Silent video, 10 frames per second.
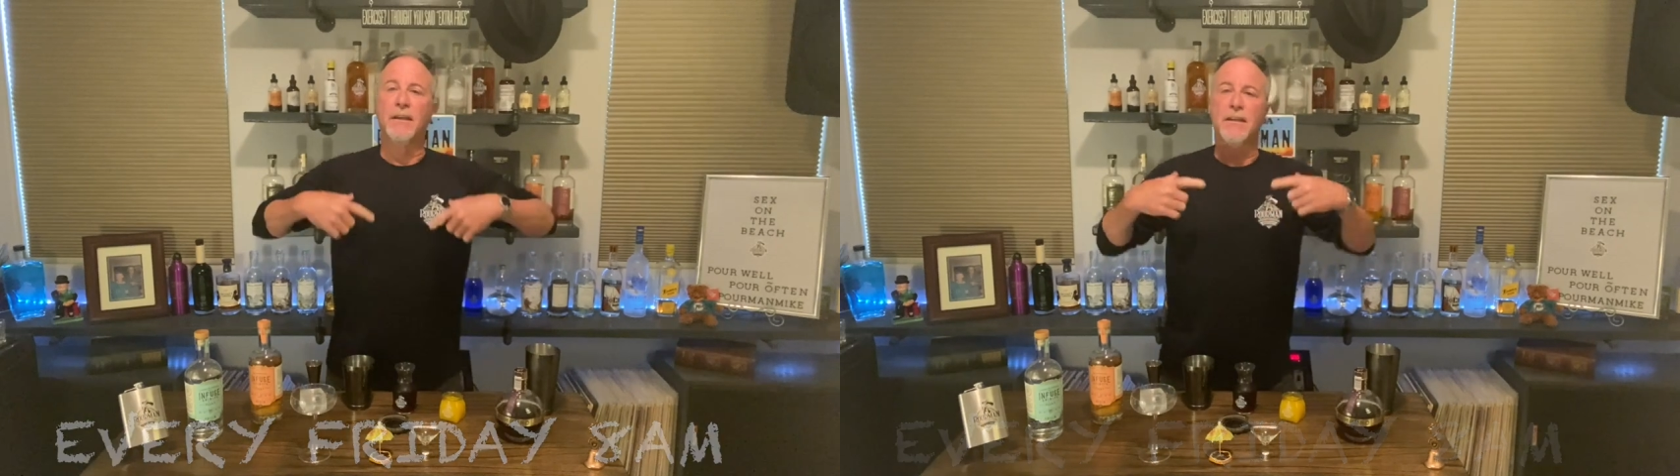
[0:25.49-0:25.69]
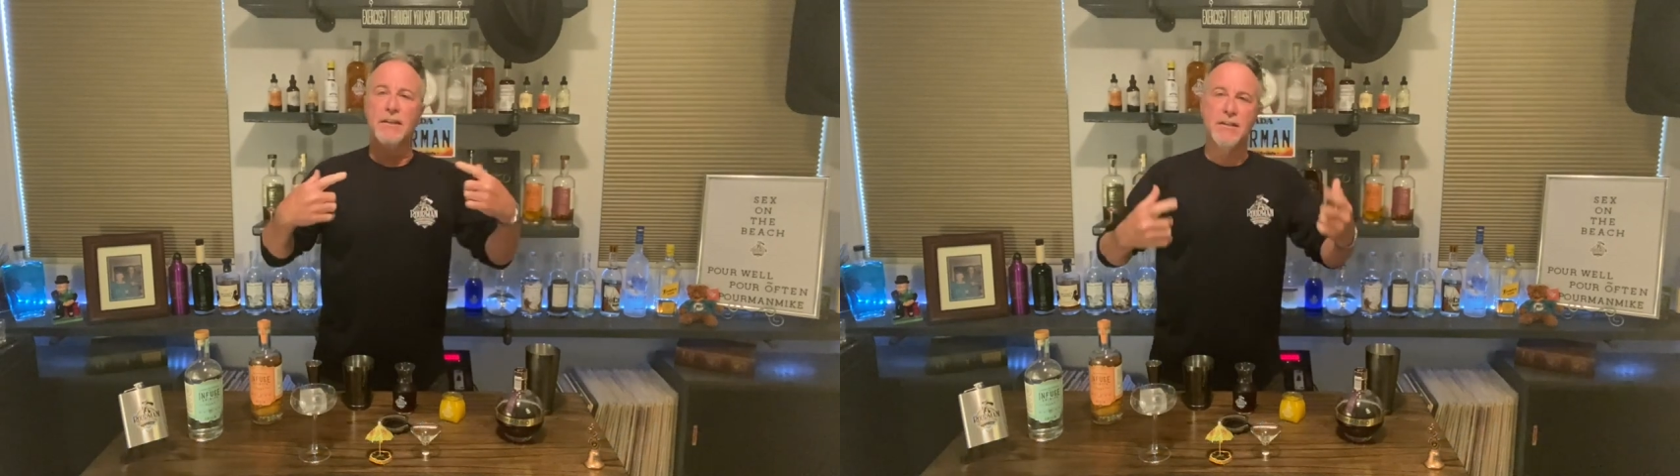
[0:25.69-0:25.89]

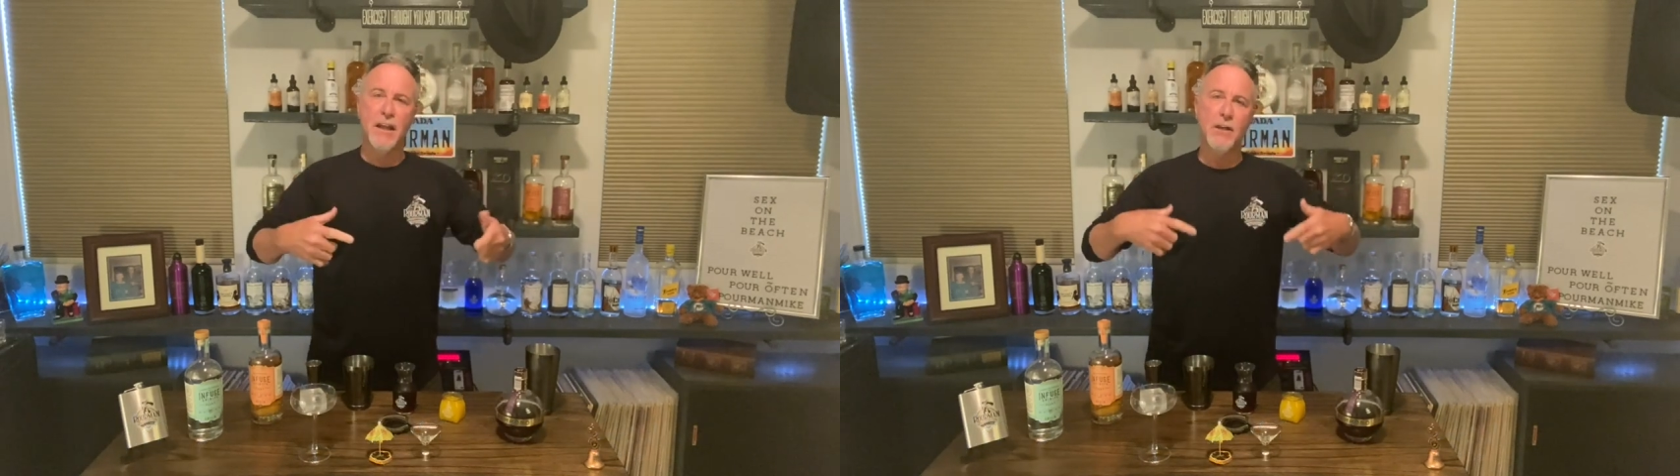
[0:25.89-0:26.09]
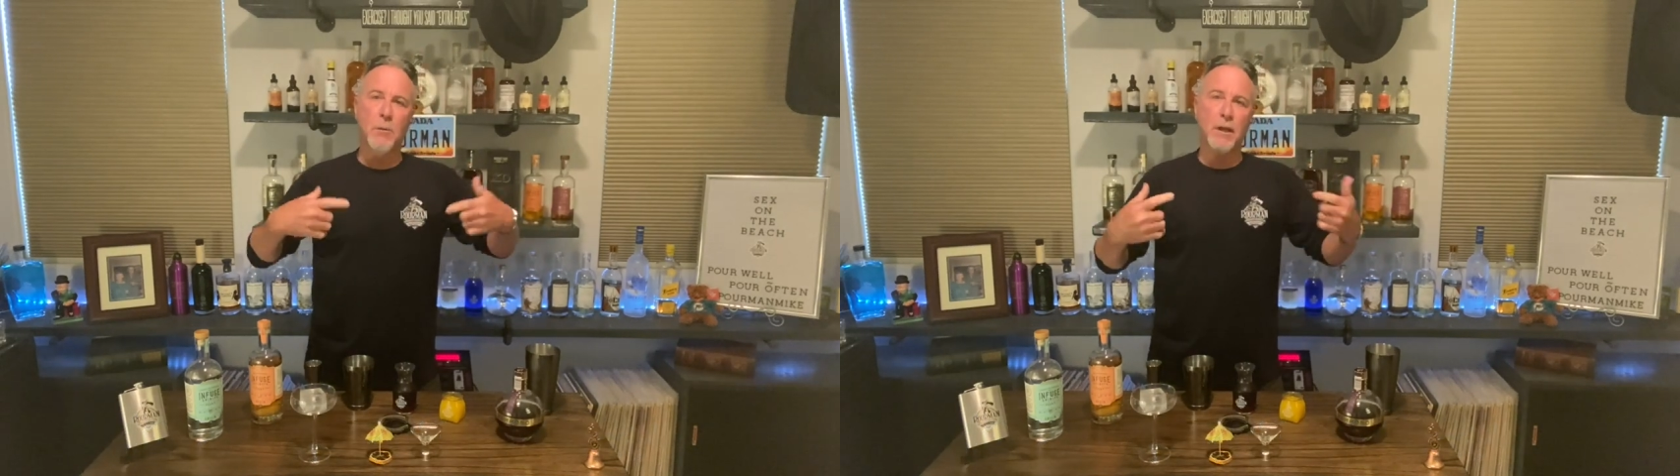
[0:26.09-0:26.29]
in
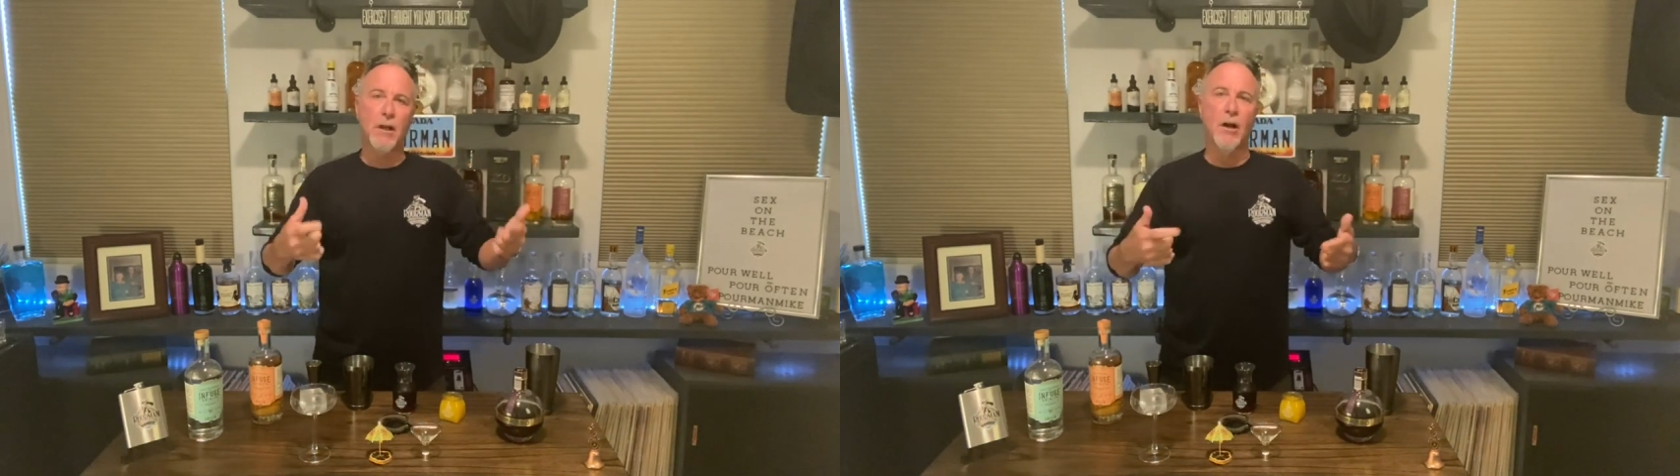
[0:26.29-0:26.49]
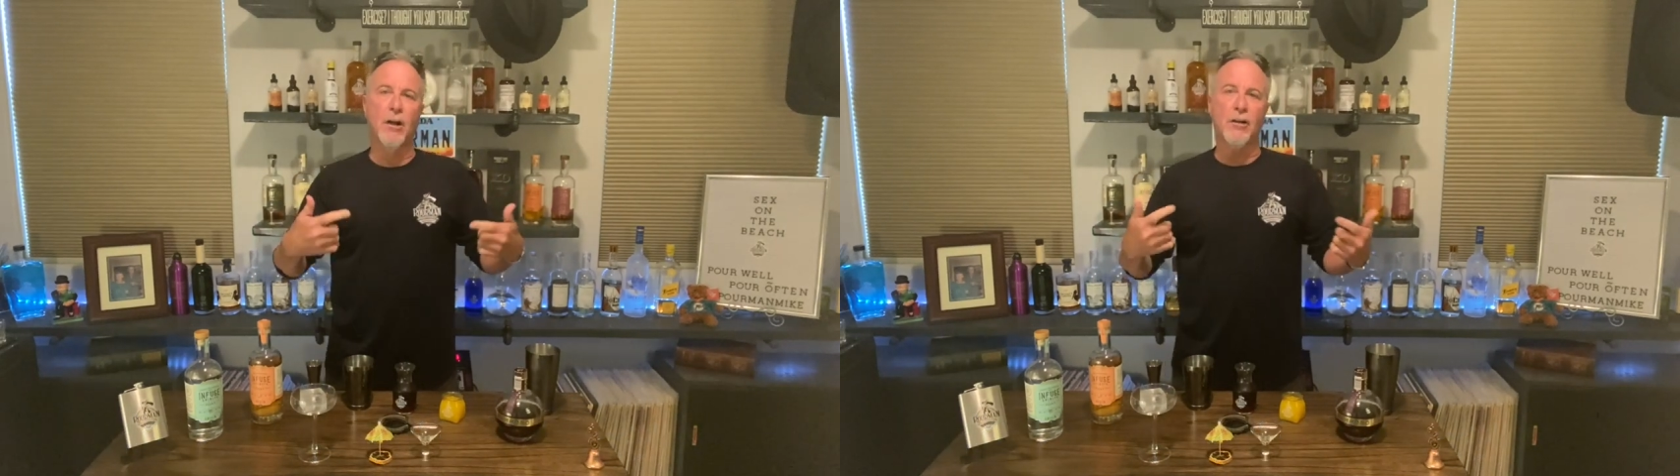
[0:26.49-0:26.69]
continuing
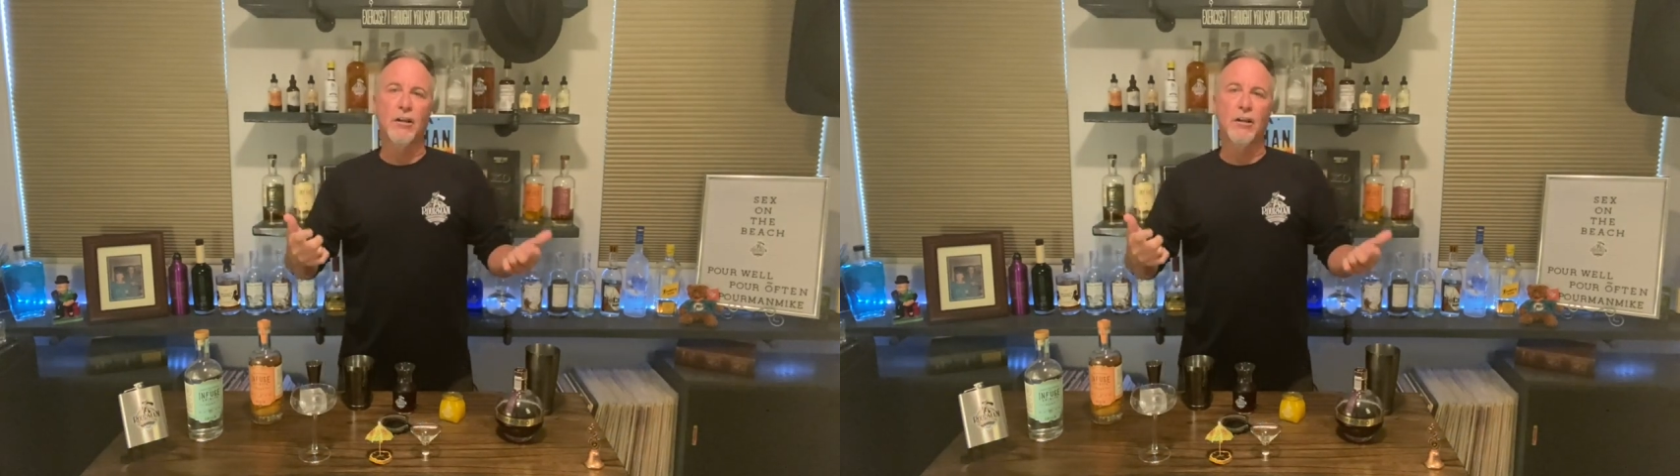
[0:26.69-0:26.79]
our